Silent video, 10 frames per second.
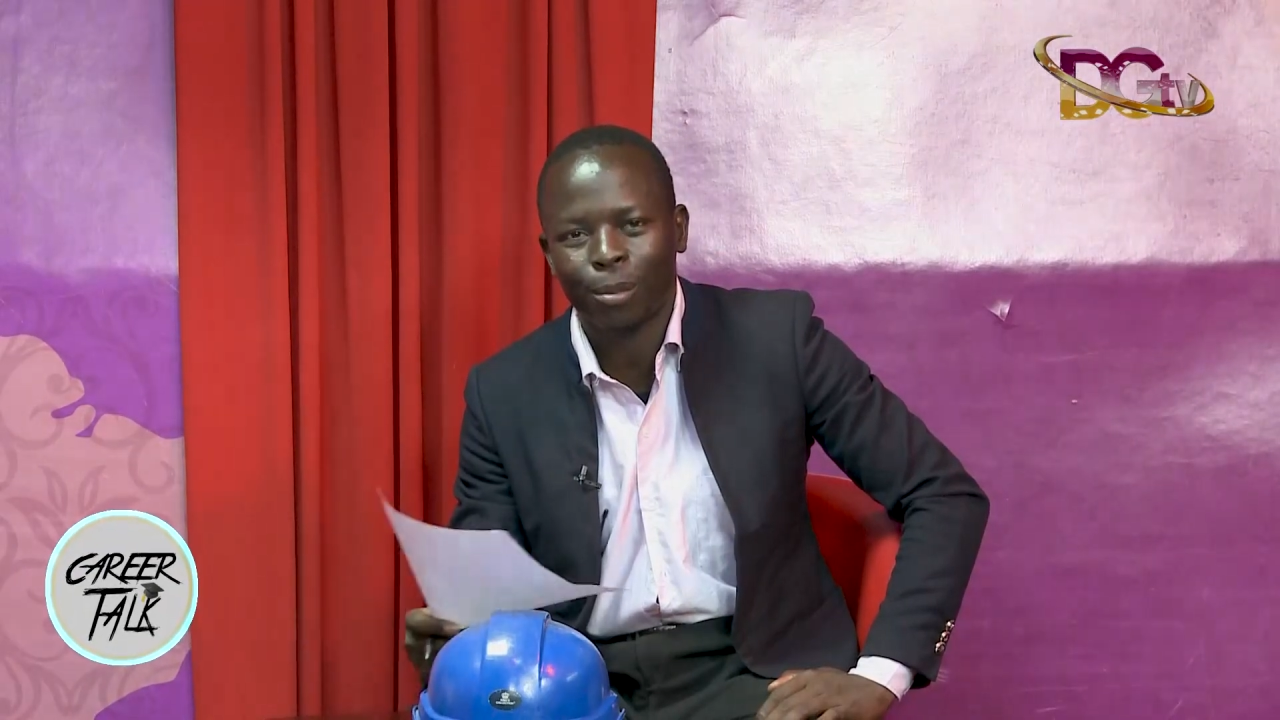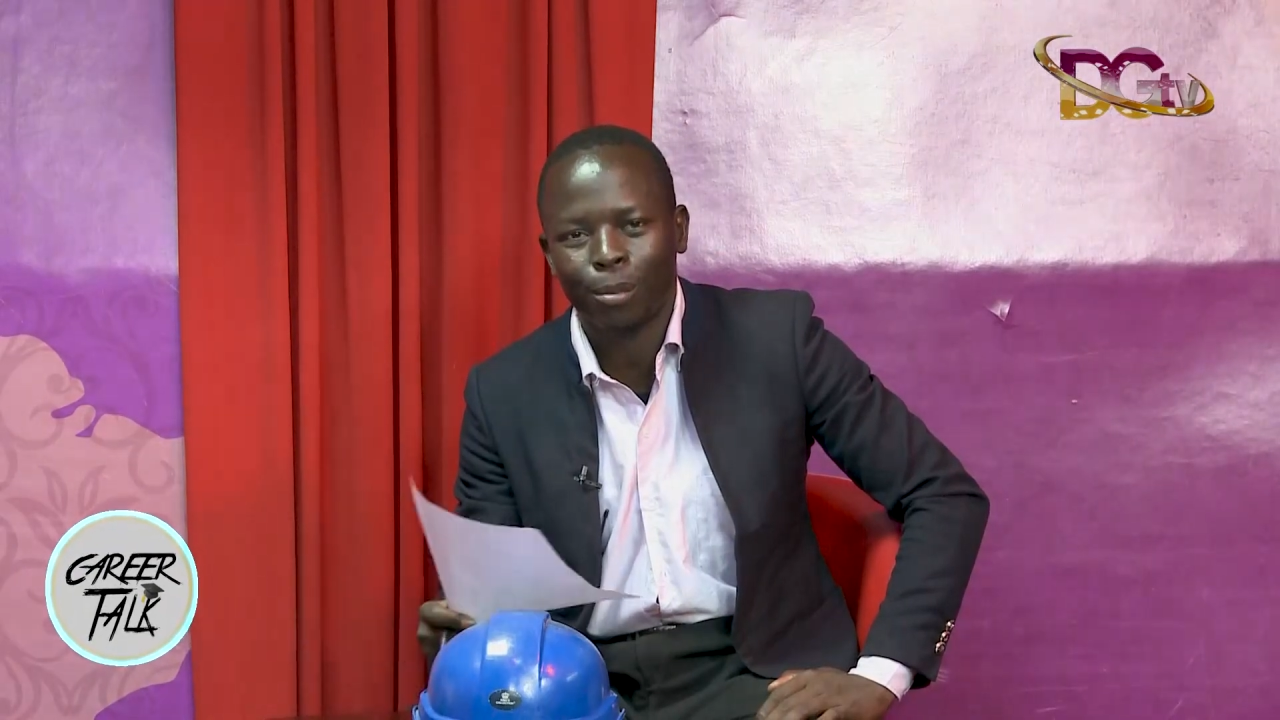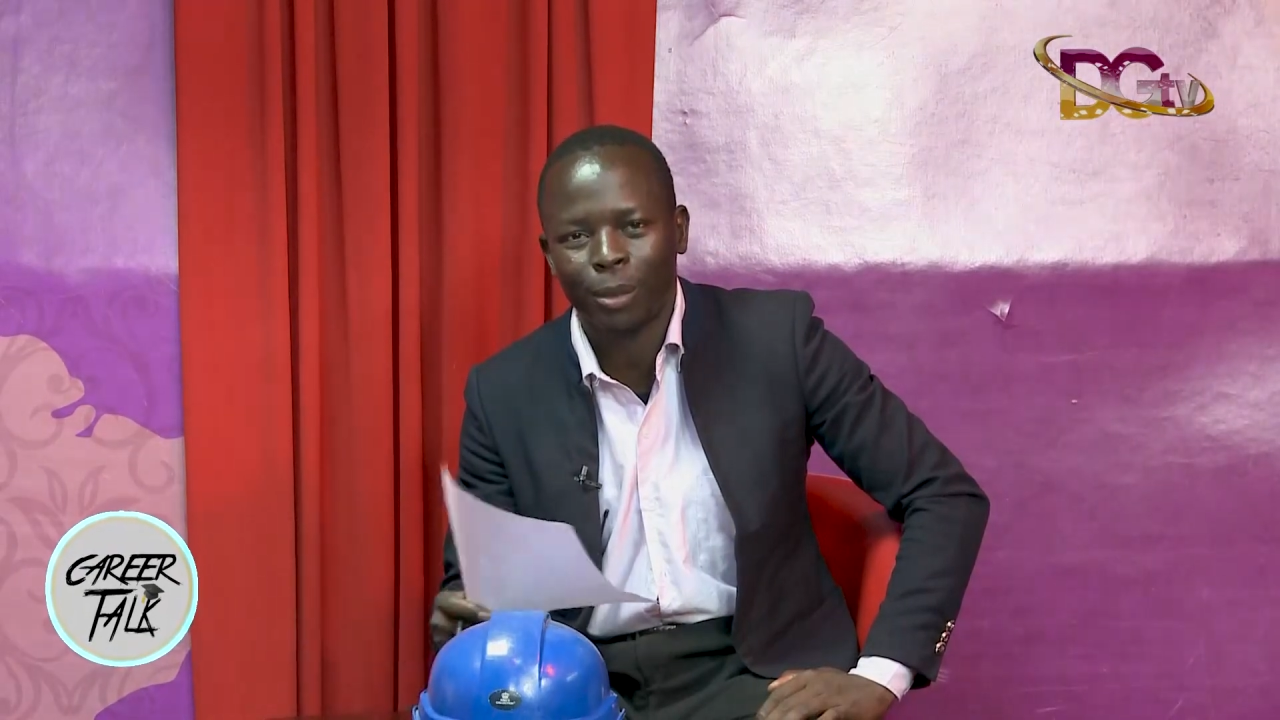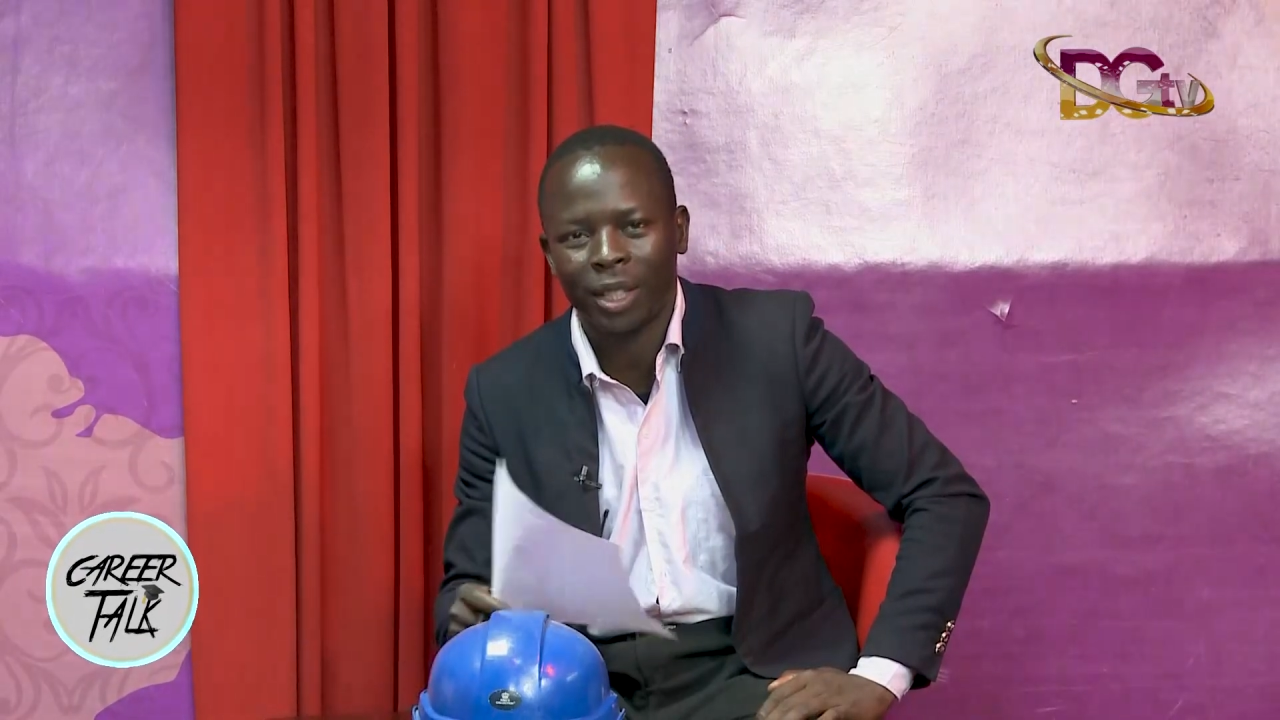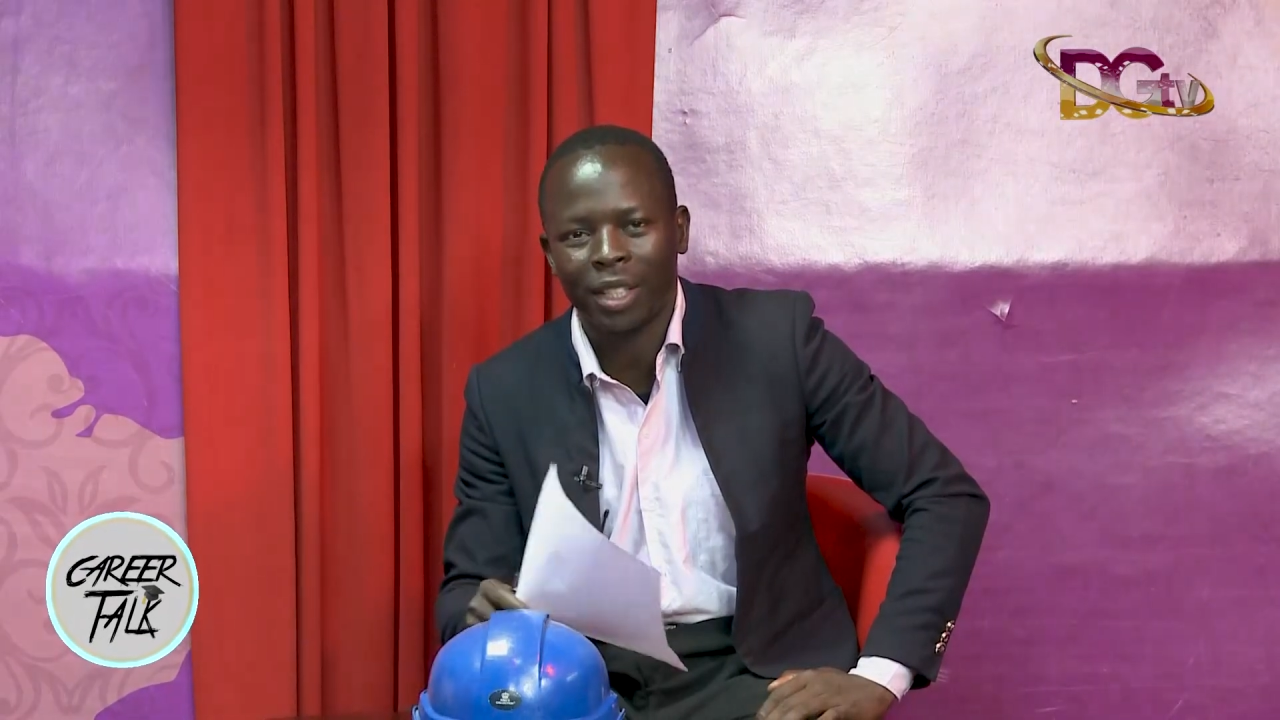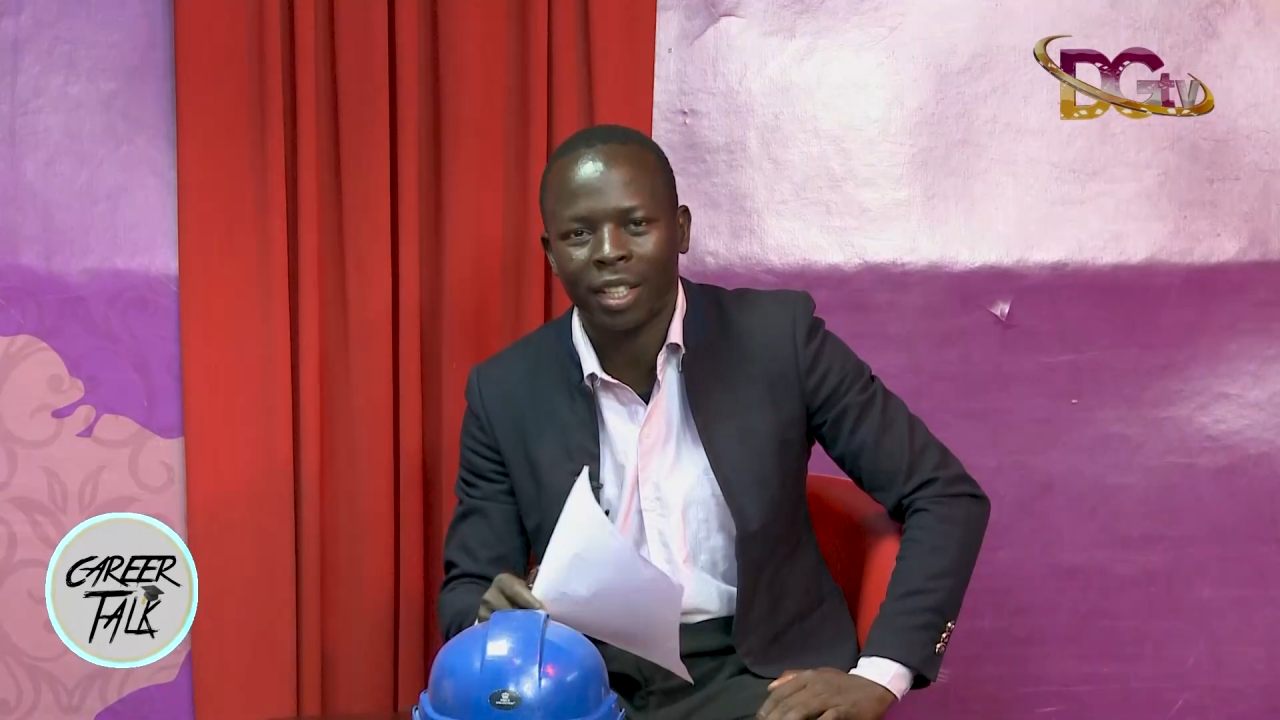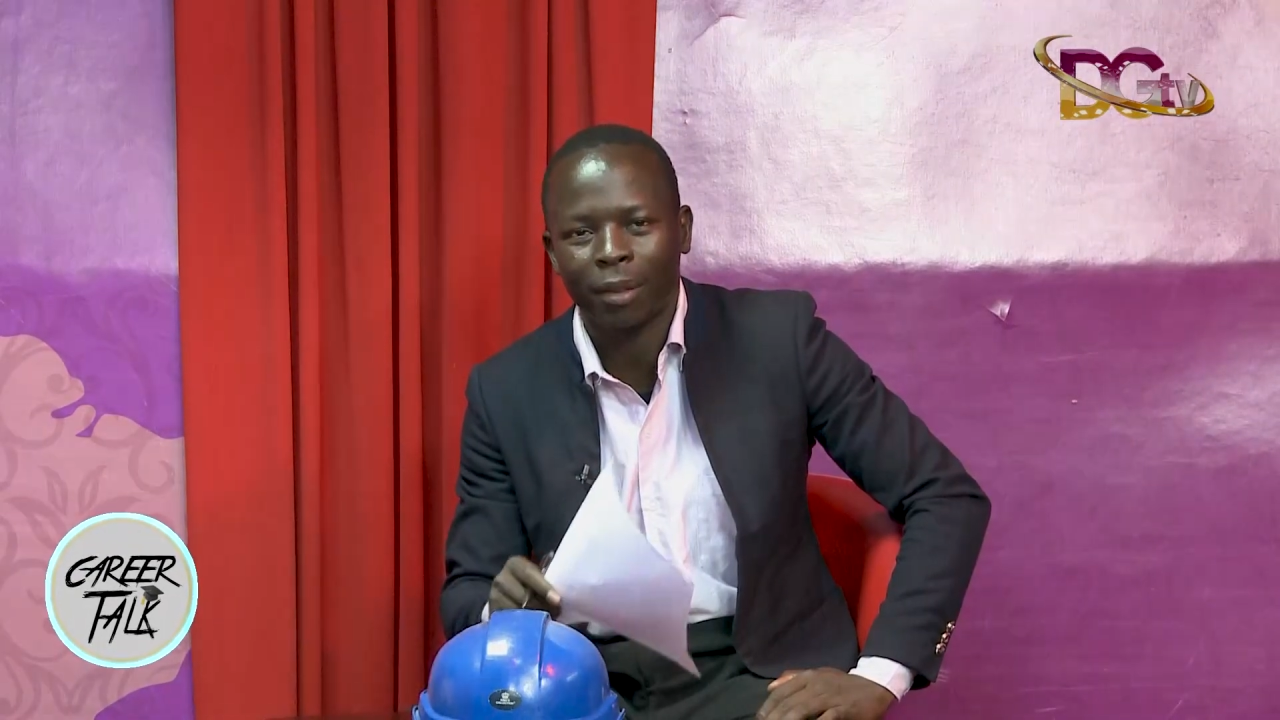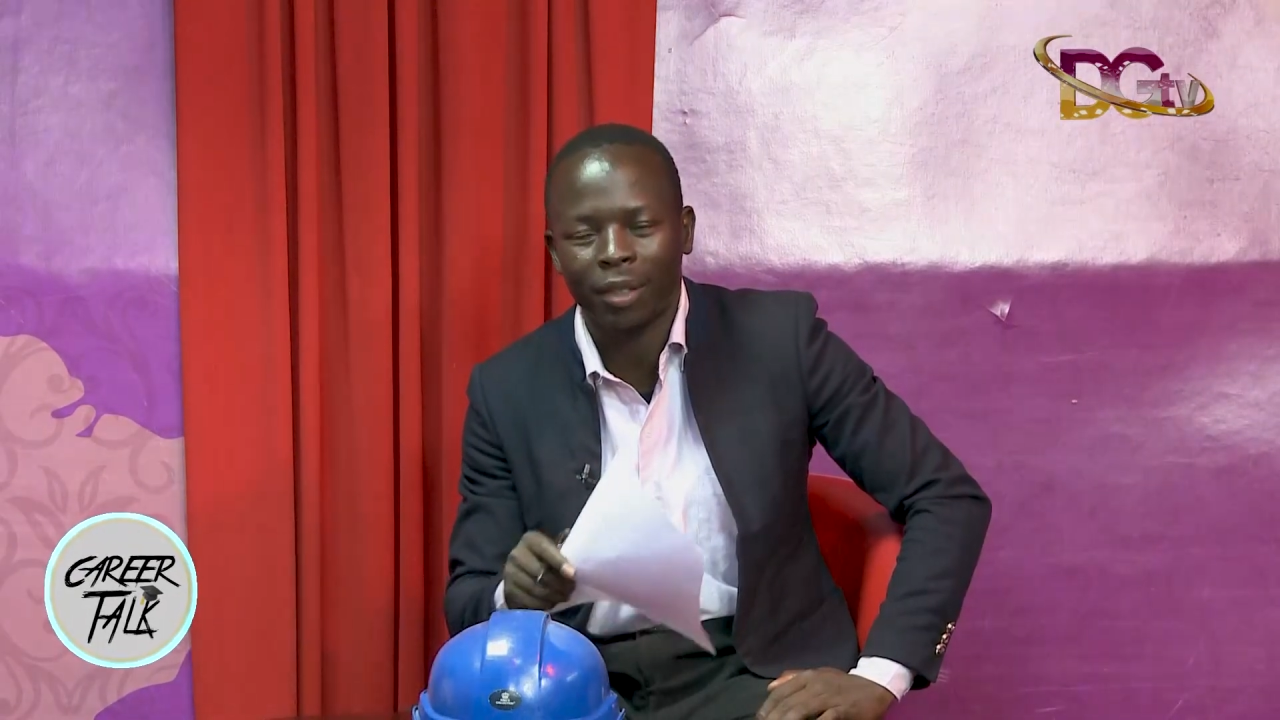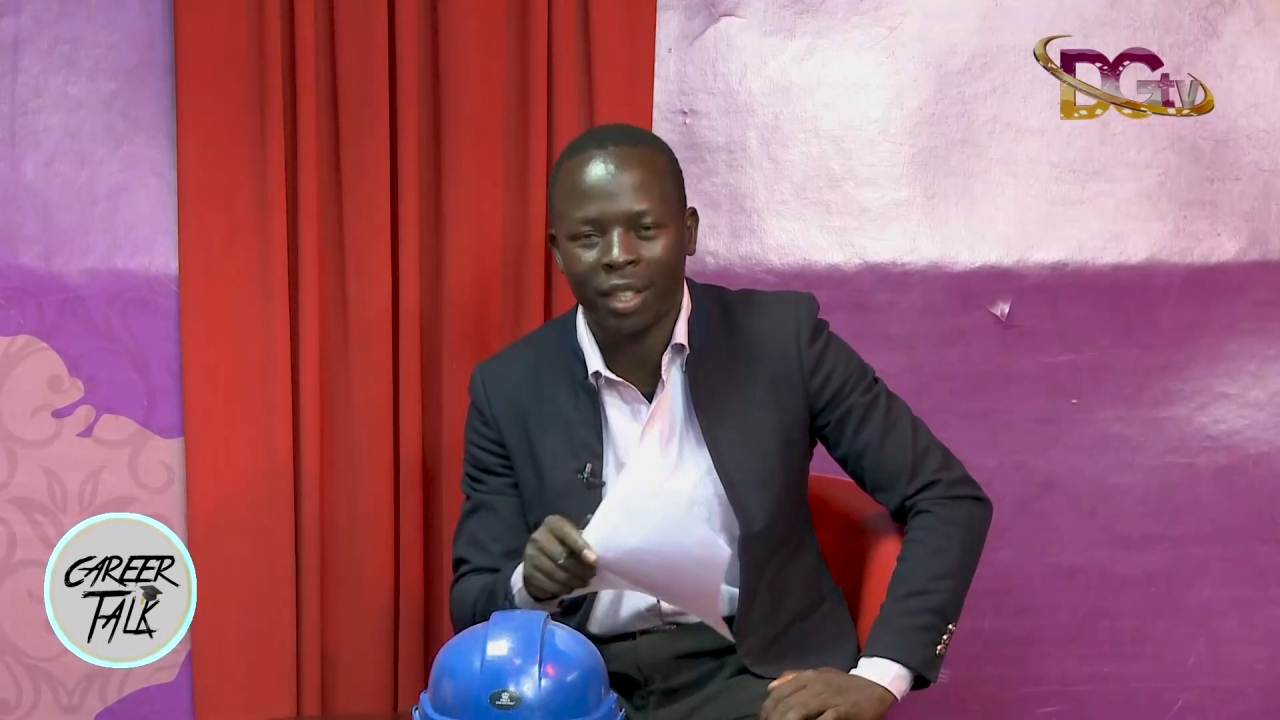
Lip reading: media.